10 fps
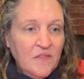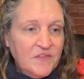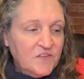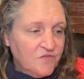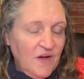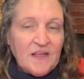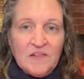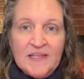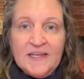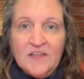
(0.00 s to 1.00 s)
this
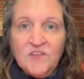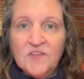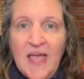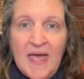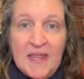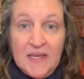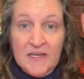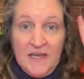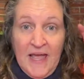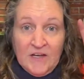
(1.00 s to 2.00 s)
violinist had a
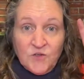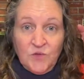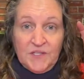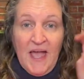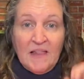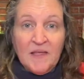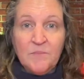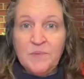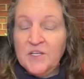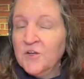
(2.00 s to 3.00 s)
natural
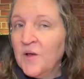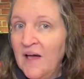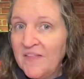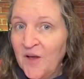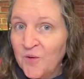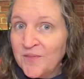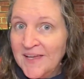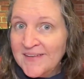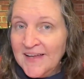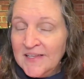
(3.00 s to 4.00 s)
talent, but you know how they hone
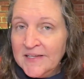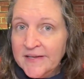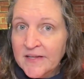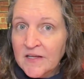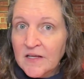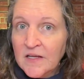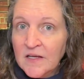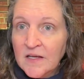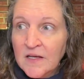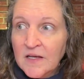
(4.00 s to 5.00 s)
that talent?
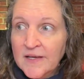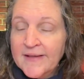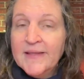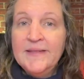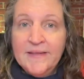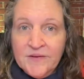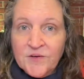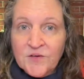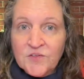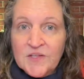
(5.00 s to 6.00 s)

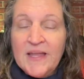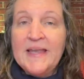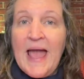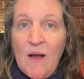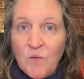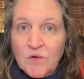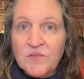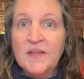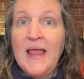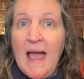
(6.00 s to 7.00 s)
Years and
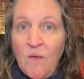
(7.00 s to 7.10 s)
hours and